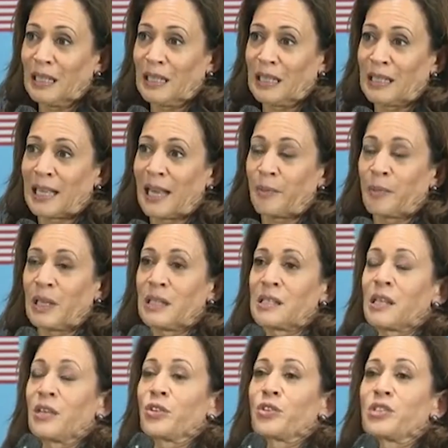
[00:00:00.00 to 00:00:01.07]
That means
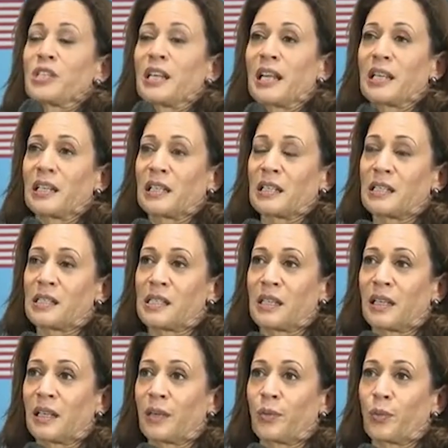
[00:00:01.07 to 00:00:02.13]
understanding and
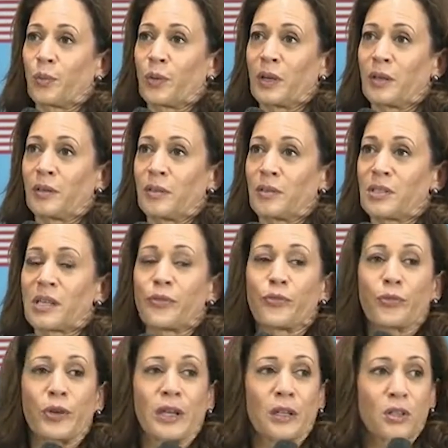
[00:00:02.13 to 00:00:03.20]
seeing what
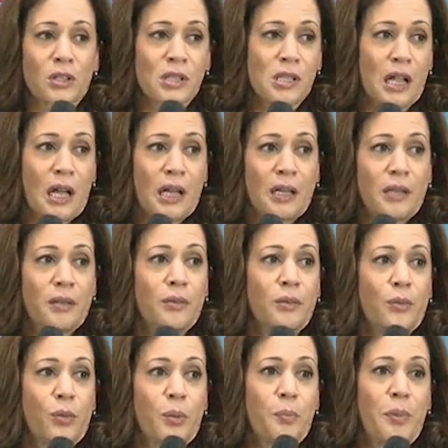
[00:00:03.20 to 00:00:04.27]
suffering looks like,
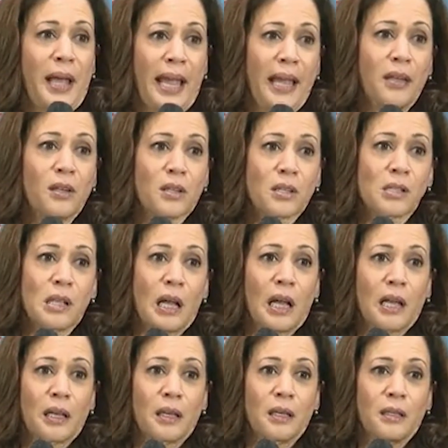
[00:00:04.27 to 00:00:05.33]
what pain looks
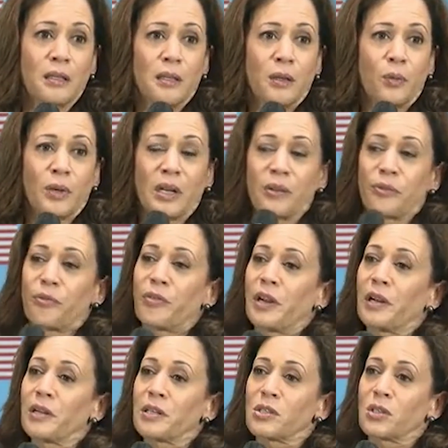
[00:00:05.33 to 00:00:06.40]
like, what
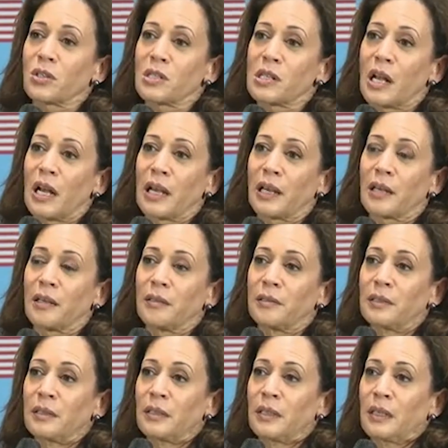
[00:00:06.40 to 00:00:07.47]
unfairness looks like.
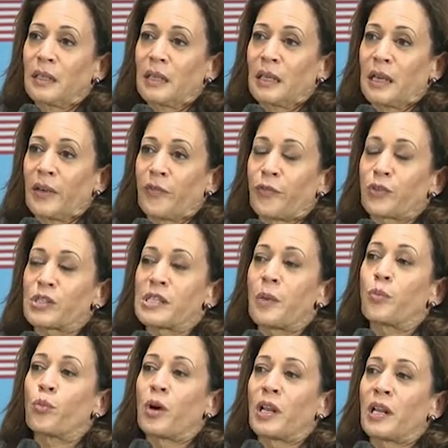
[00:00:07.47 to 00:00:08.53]
And for
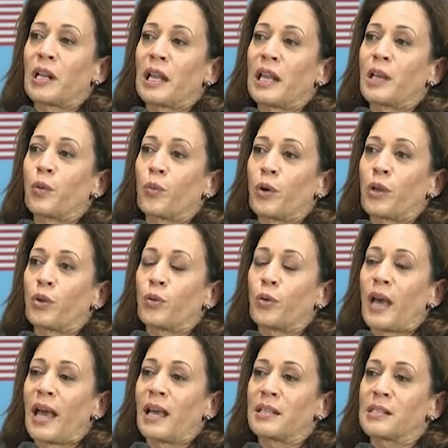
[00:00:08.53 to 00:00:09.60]
someone and anyone who
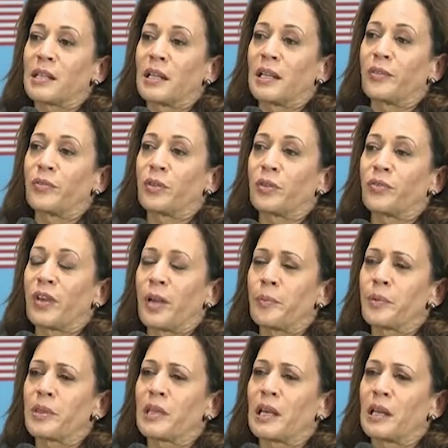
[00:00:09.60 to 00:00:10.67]
has a level of
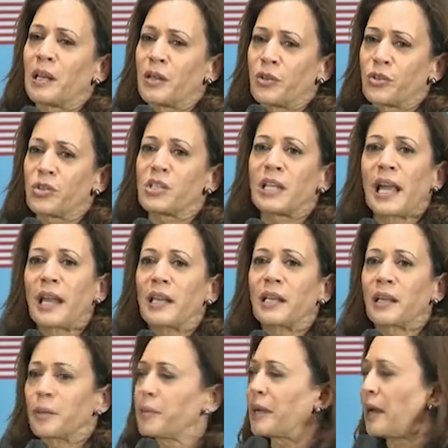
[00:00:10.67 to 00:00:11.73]
empathy and understanding
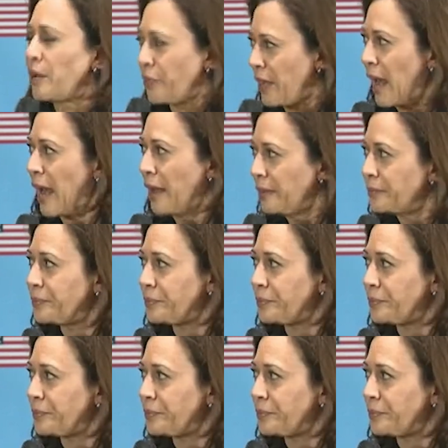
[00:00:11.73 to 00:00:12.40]
about that,